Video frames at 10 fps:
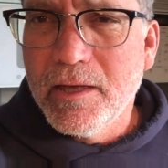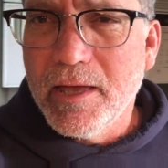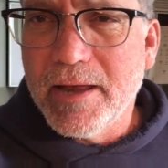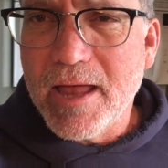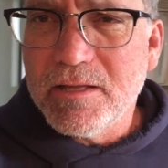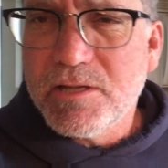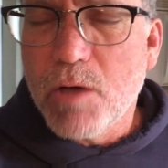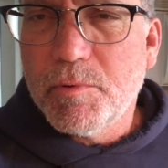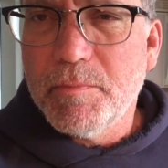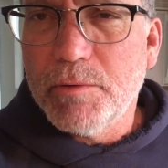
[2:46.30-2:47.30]
and Annie's
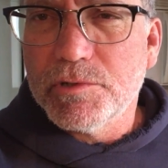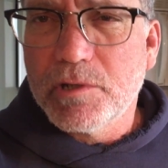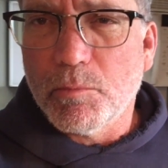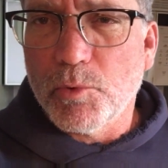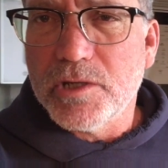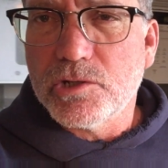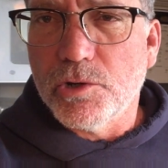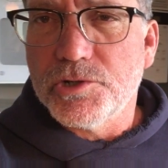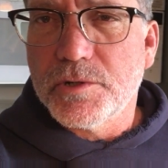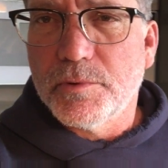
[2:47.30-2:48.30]
helping me with some
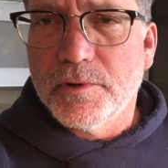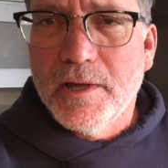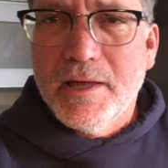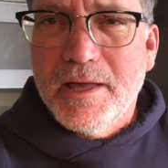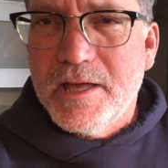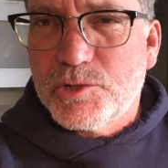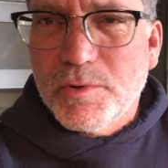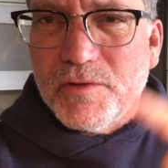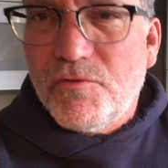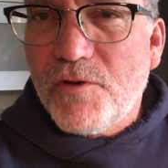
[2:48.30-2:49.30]
research. So it's
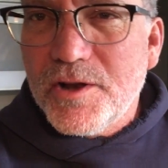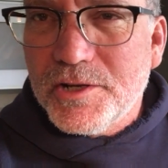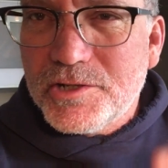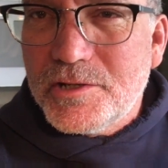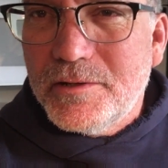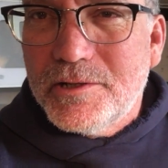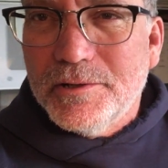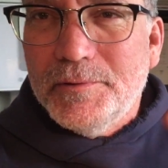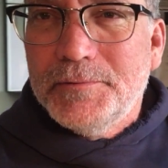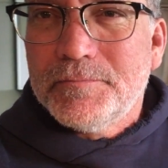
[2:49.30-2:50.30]
really fun
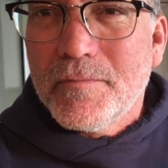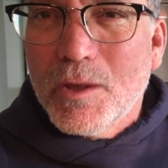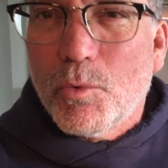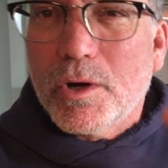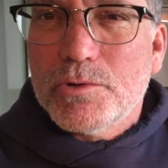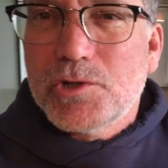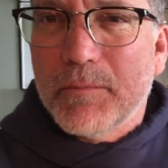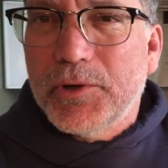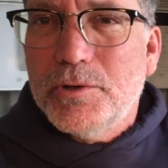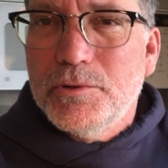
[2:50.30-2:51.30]
to work with
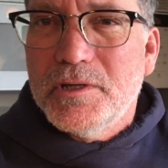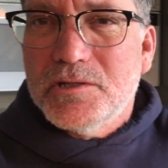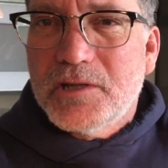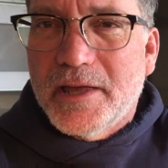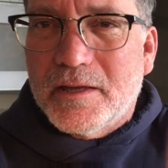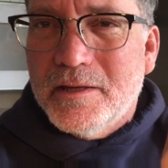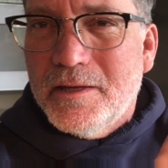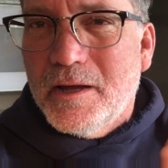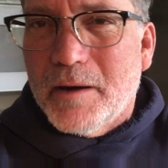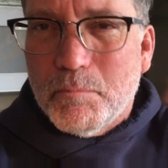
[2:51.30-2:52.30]
someone who is like
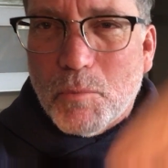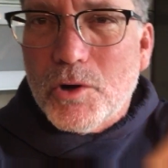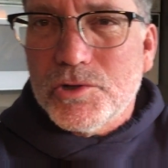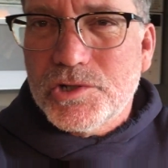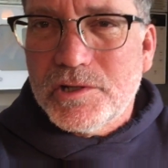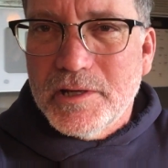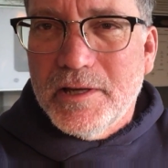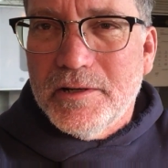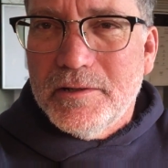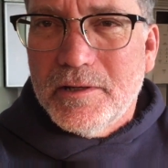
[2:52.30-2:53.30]
immersed
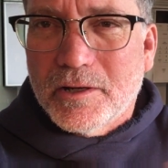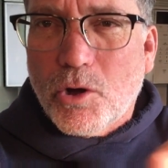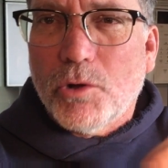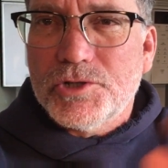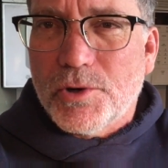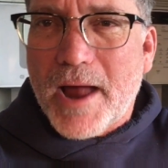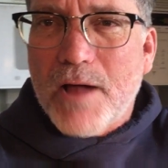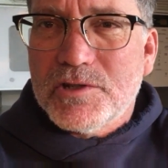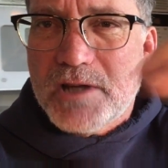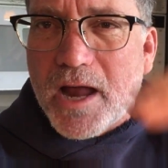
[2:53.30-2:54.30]
in a culture
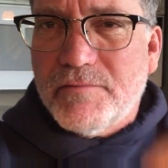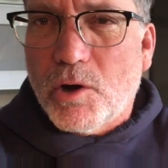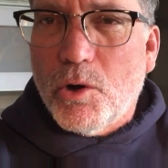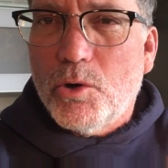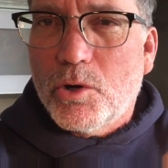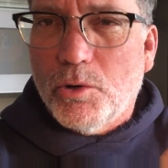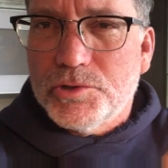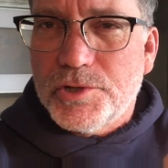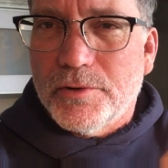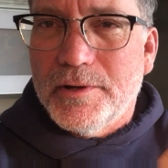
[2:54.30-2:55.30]
outside of our own
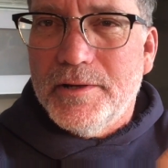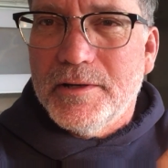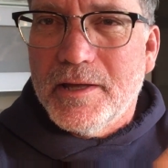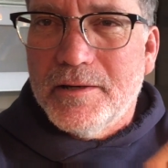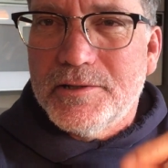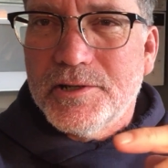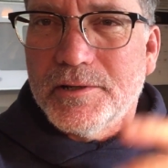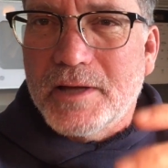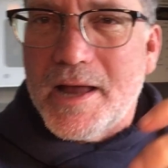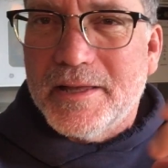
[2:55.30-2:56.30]
culture and to
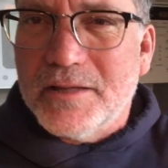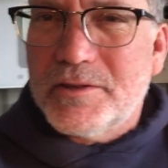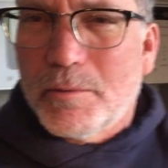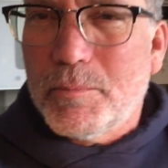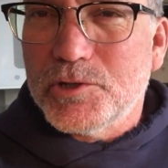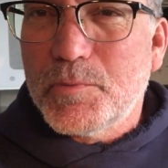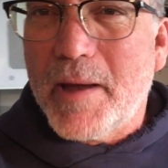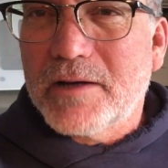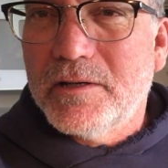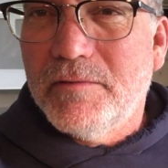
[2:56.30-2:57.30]
kind of get their
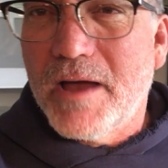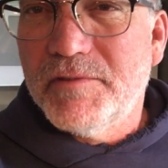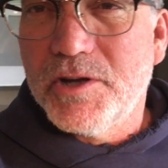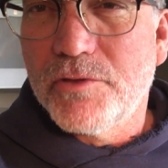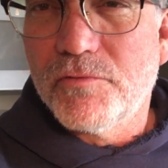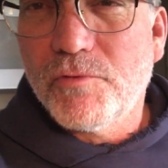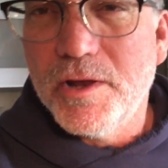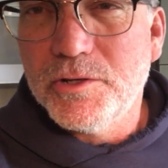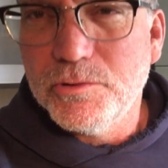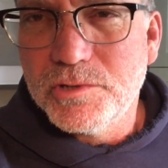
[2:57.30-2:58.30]
perspective. I have another
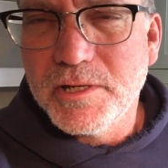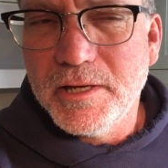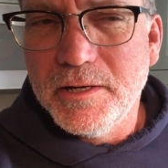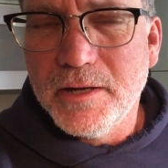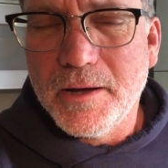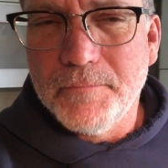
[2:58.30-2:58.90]
friend who's in,